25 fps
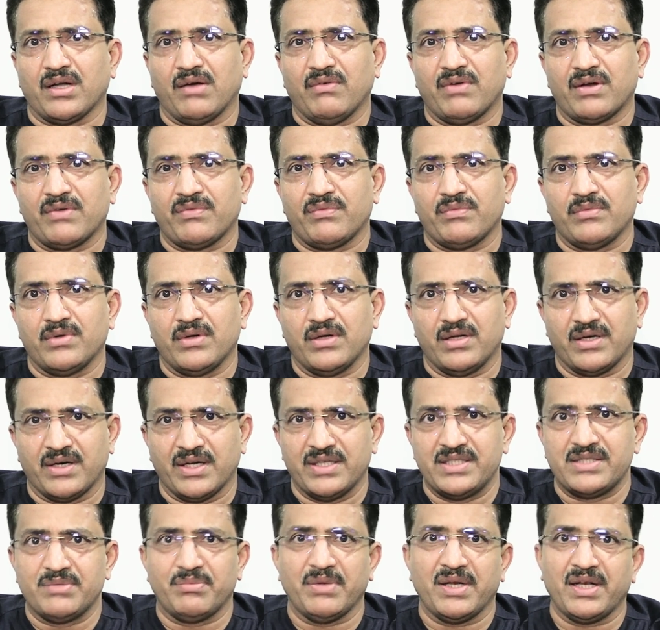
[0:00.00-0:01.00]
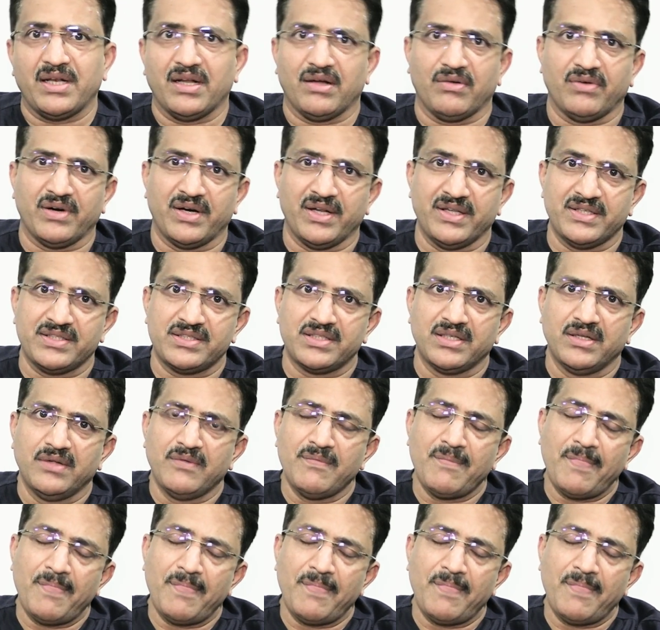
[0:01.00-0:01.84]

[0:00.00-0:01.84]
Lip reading: our regimen nowadays.